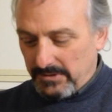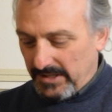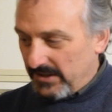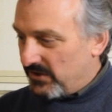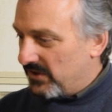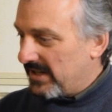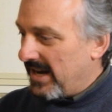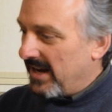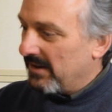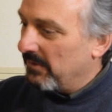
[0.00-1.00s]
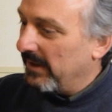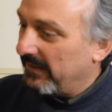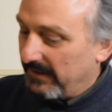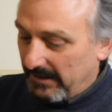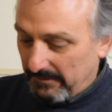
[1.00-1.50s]
when you sand
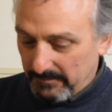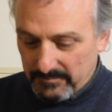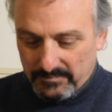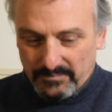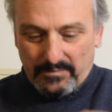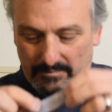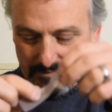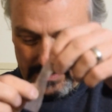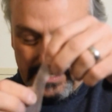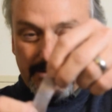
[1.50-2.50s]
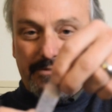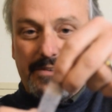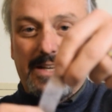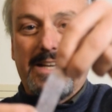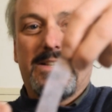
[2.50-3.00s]
with it, if
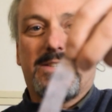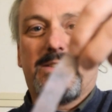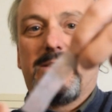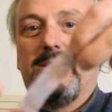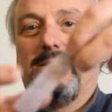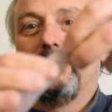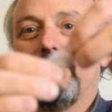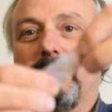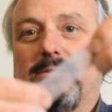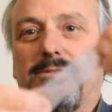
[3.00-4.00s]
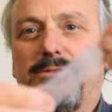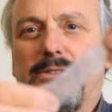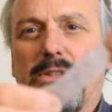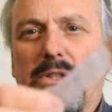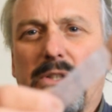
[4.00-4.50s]
it gets
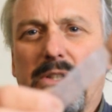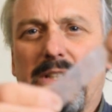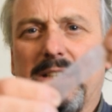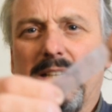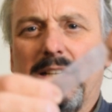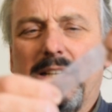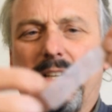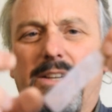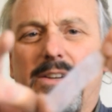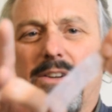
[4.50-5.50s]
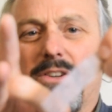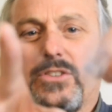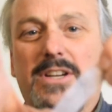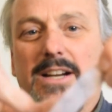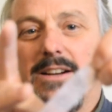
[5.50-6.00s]
full, you can just
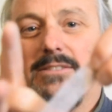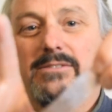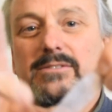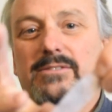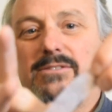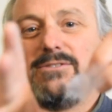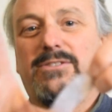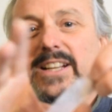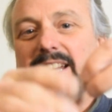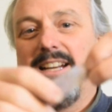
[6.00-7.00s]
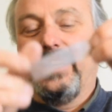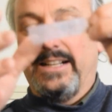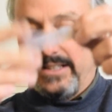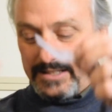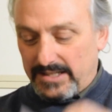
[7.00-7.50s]
kind of flick it and
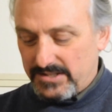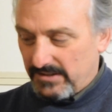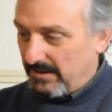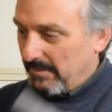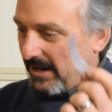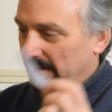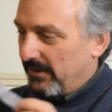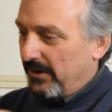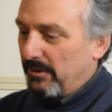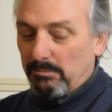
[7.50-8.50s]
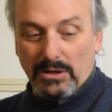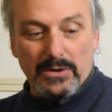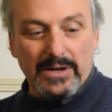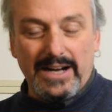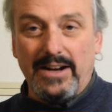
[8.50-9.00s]
the dust will come out, or you can blow
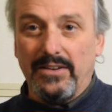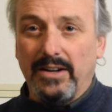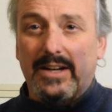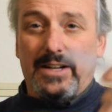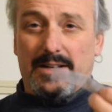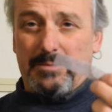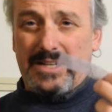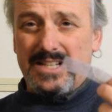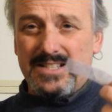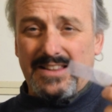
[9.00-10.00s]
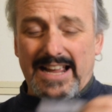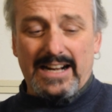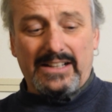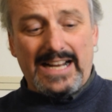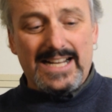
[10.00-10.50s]
it out. Because of that,
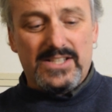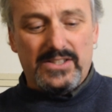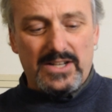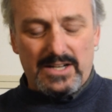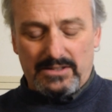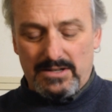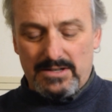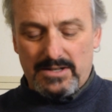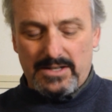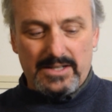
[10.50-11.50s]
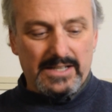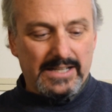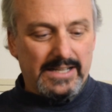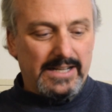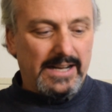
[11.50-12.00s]
it lasts a lot longer
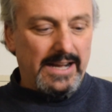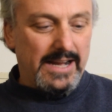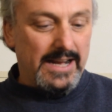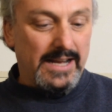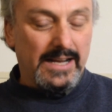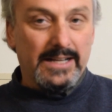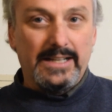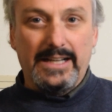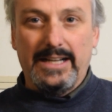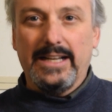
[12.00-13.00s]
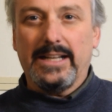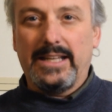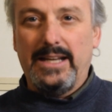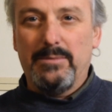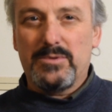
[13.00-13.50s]
and it
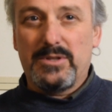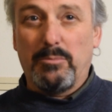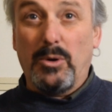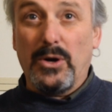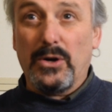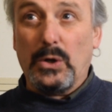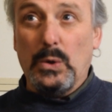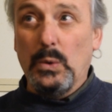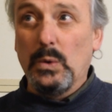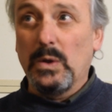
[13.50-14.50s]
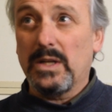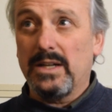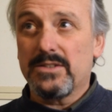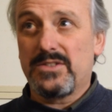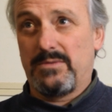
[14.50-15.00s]
keeps the part cooler. I
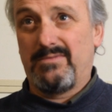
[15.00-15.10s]
was